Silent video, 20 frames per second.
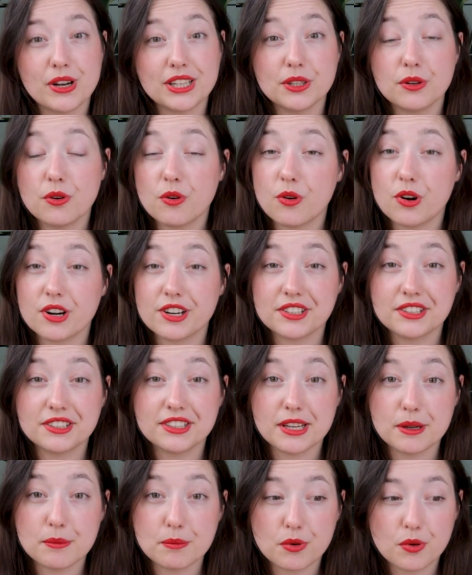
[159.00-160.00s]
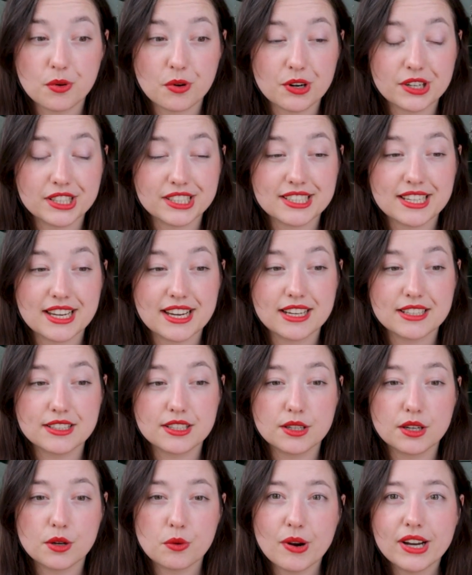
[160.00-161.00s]
When you order an import, it takes
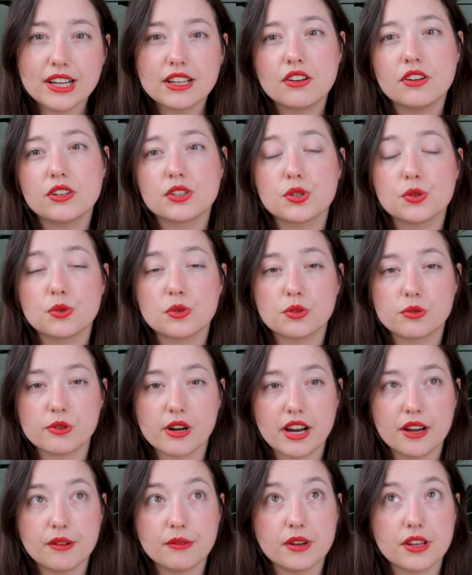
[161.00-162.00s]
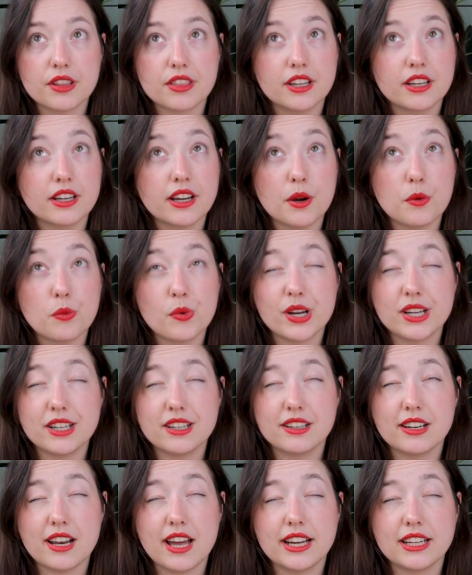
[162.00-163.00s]
quite long to arrive. I think I
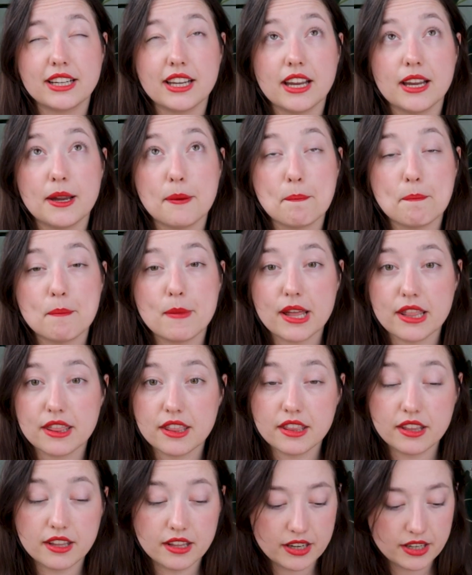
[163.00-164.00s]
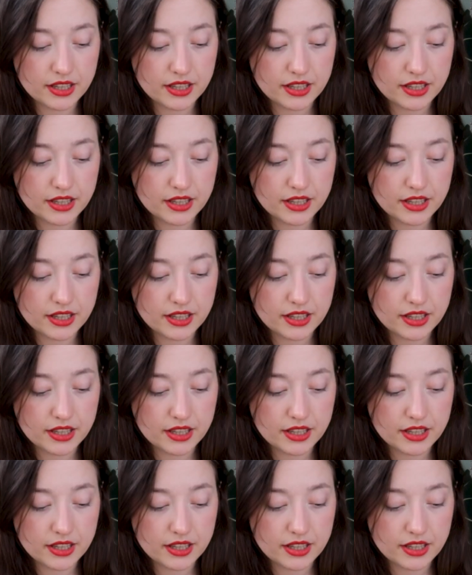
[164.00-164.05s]
waited like a month,